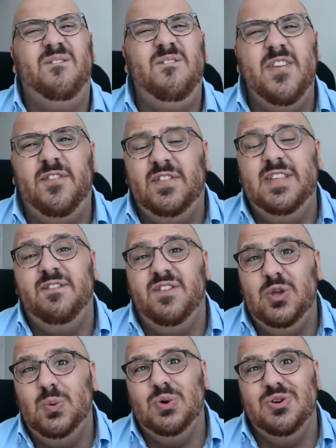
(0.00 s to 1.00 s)
fifty
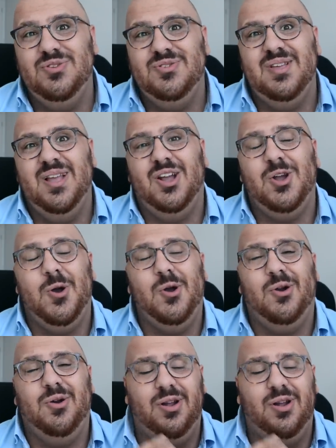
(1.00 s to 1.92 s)
viewers con